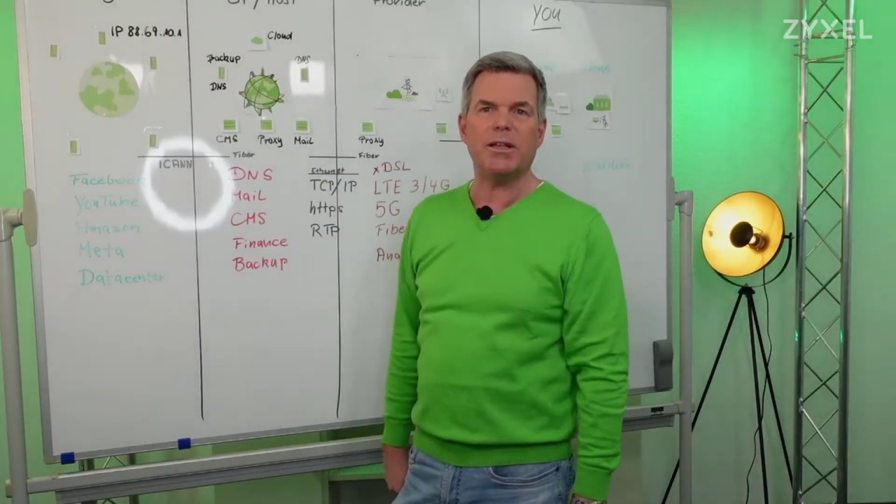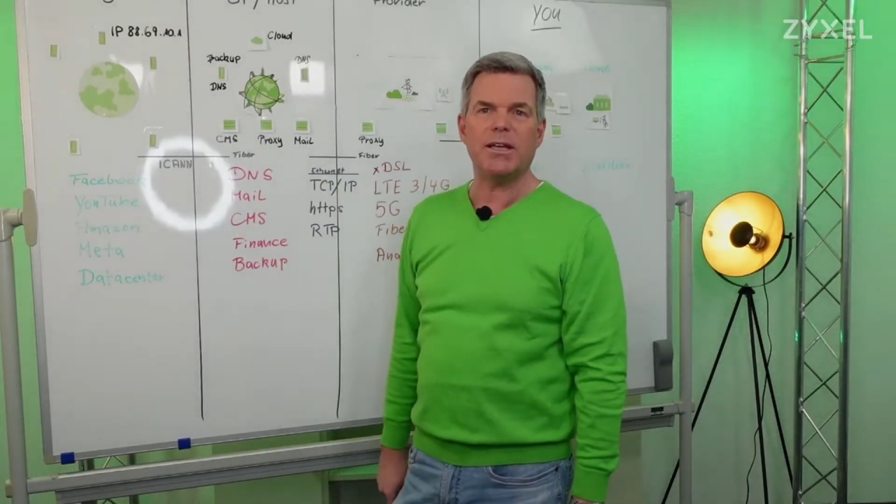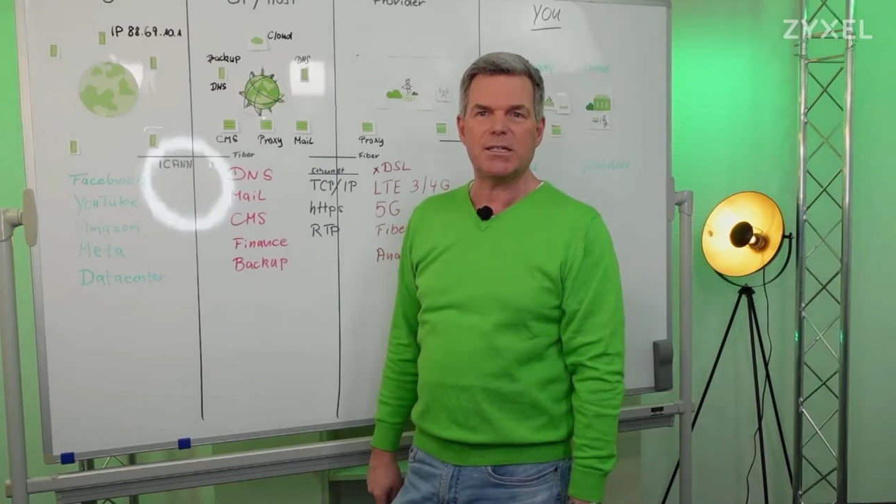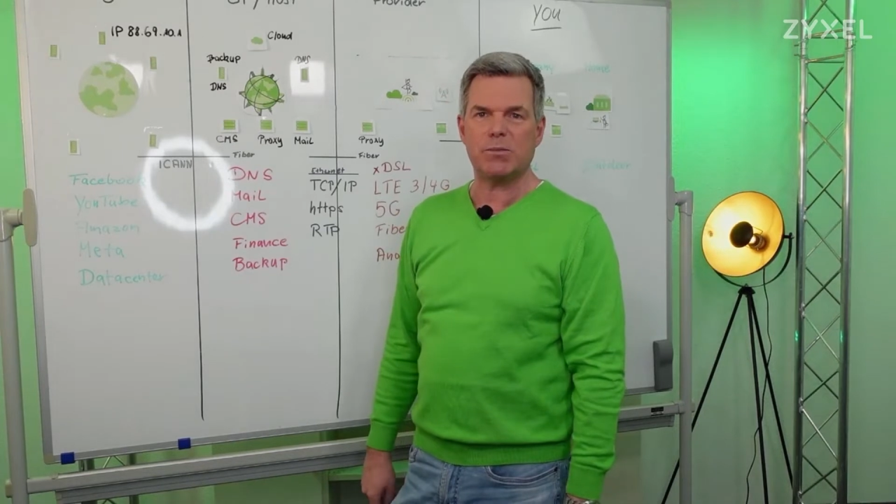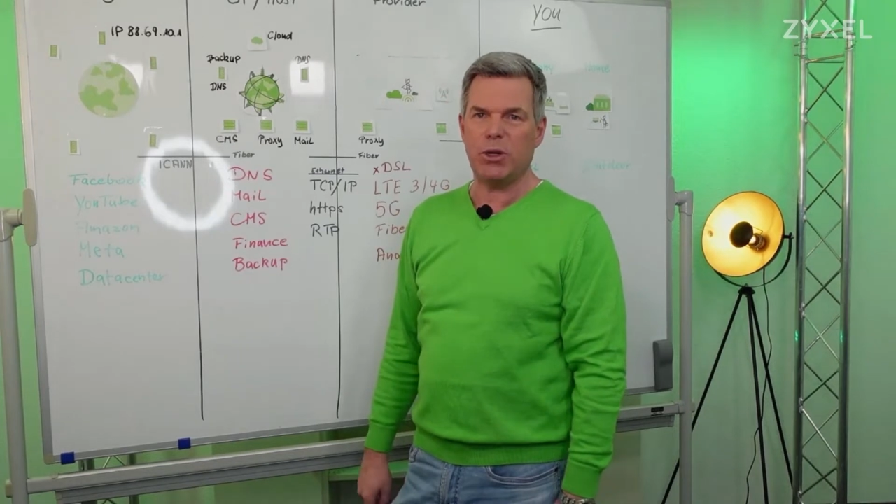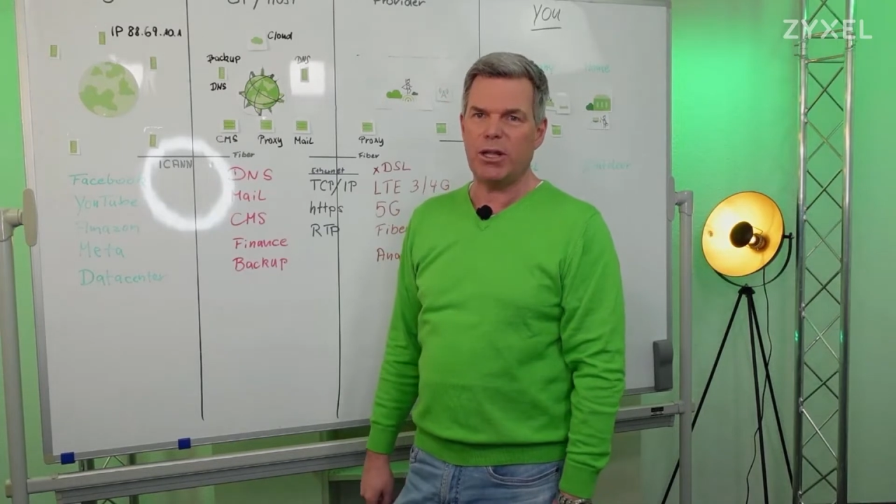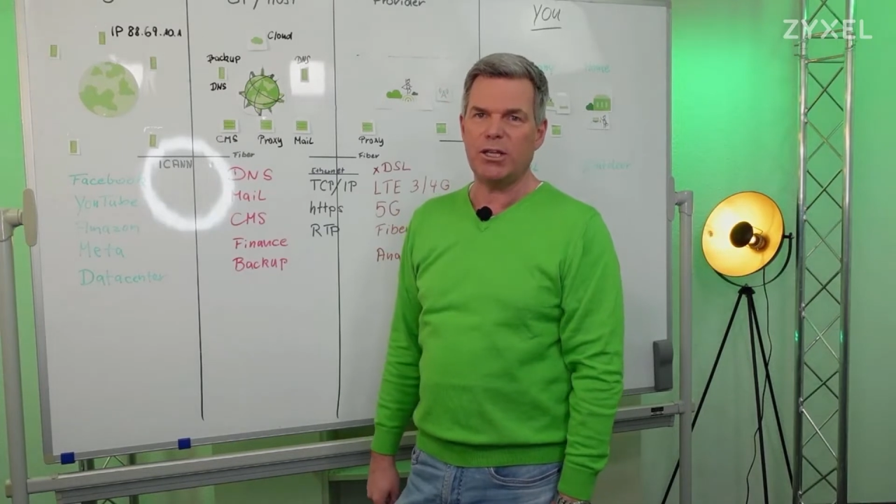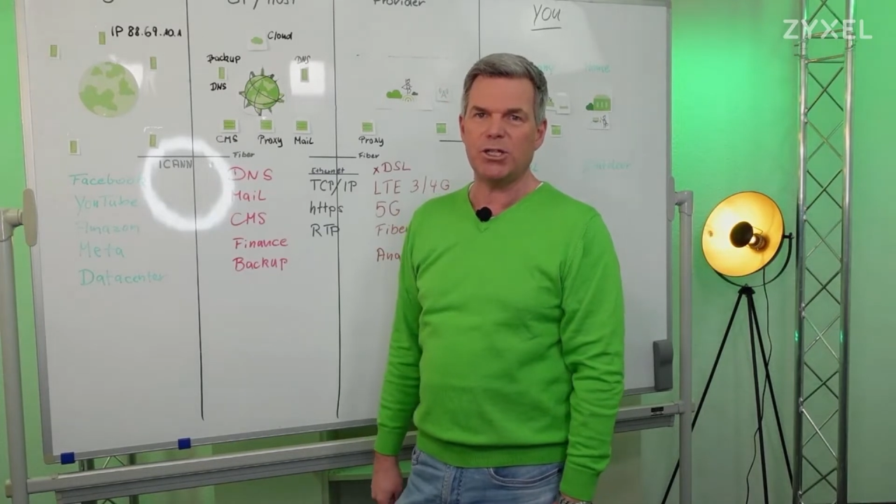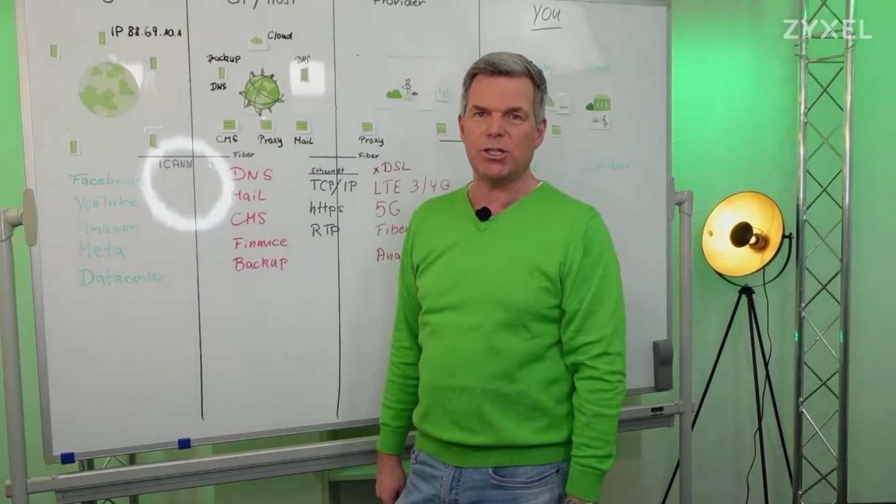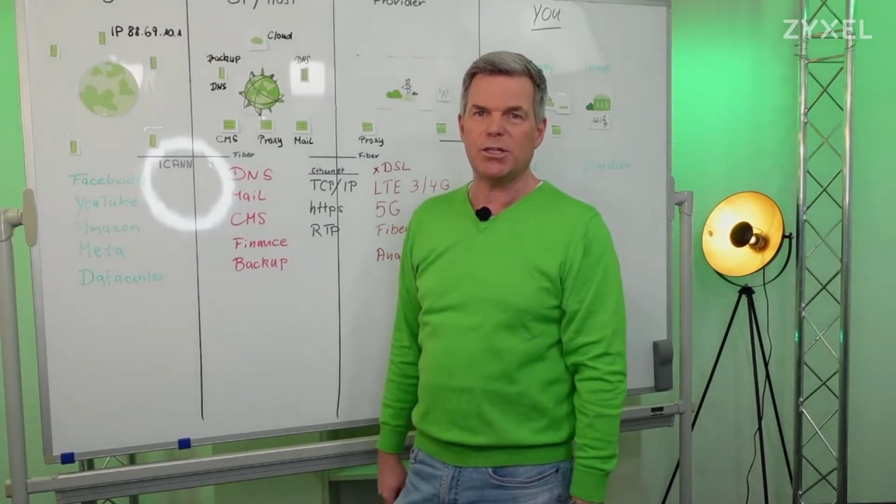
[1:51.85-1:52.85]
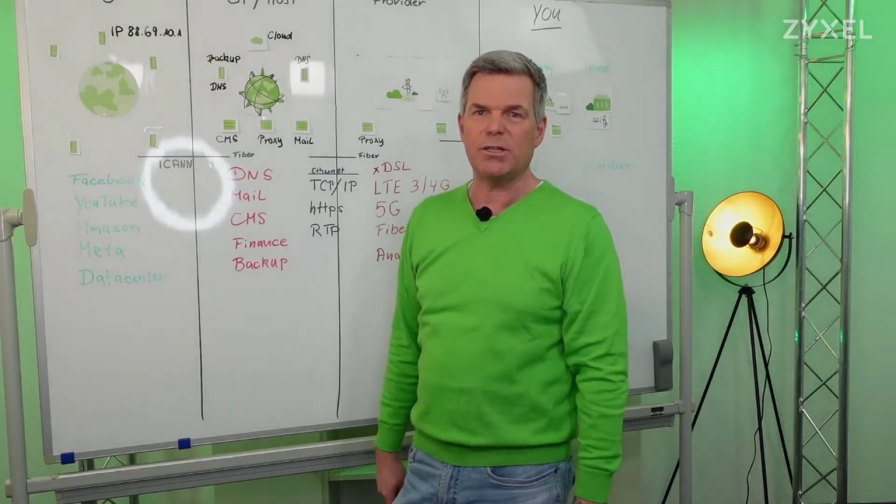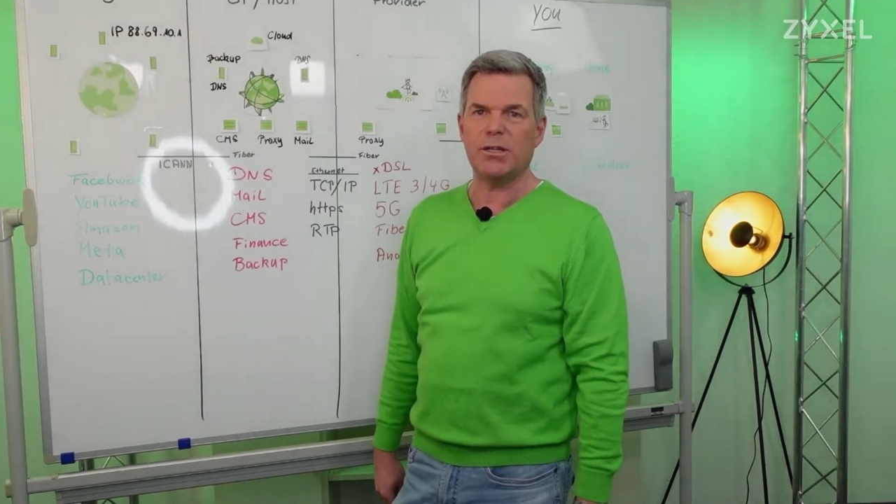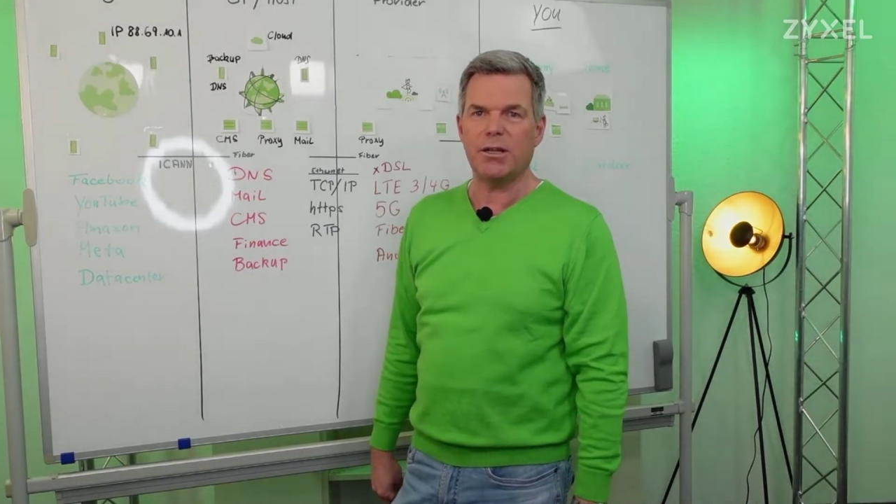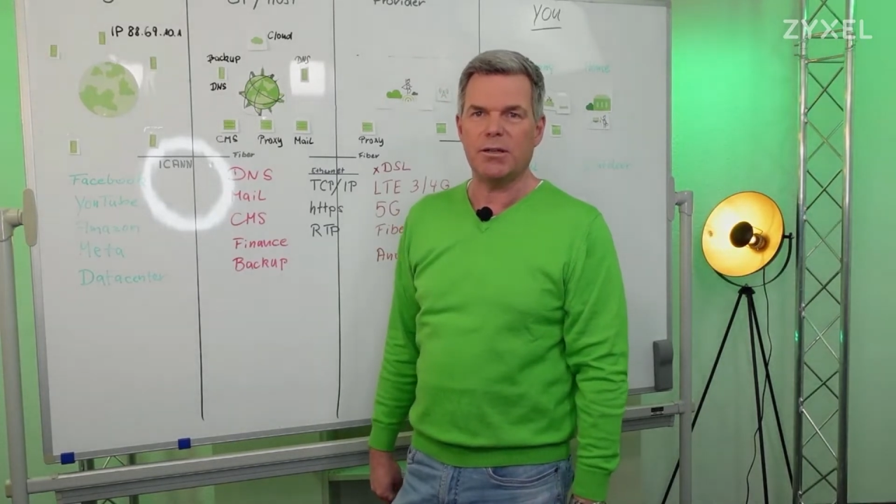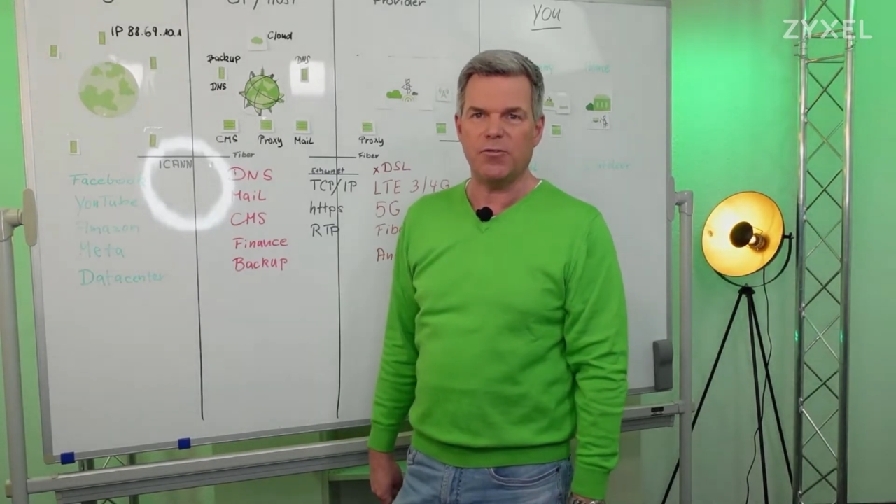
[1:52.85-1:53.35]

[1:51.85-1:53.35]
explanation